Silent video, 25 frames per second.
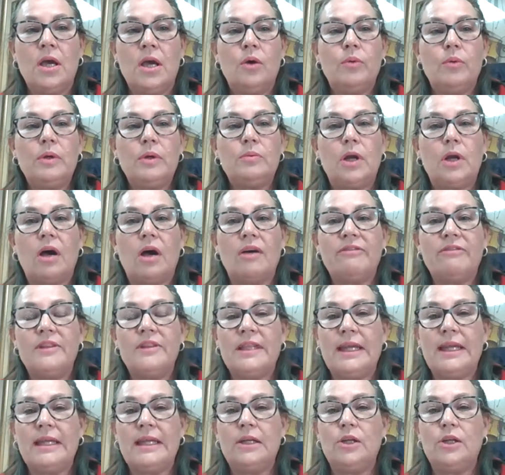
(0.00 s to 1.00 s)
we would
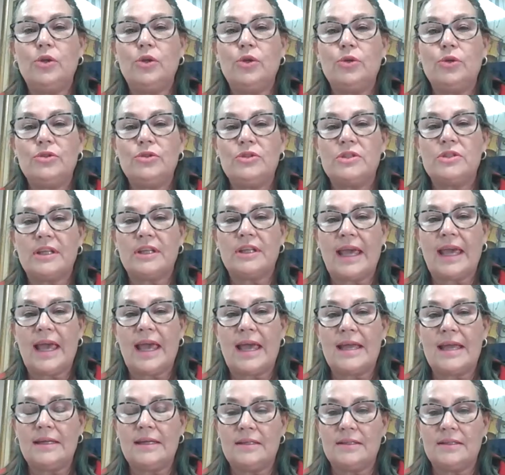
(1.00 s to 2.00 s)
often then lose the
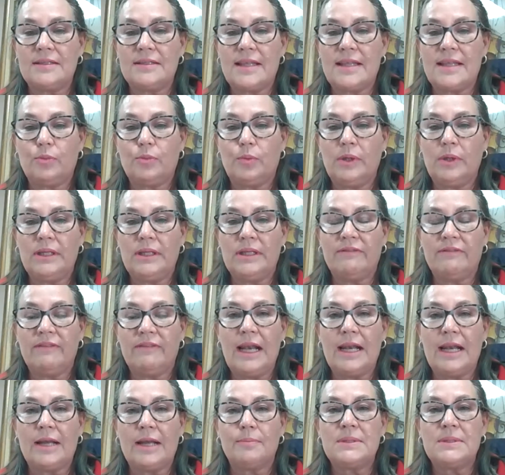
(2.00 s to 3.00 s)
candidates that we
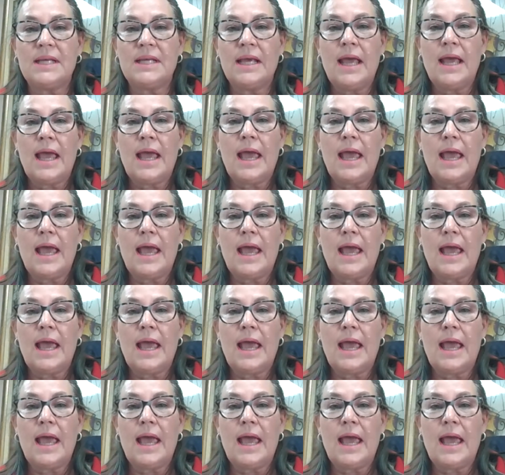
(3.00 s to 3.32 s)
developed,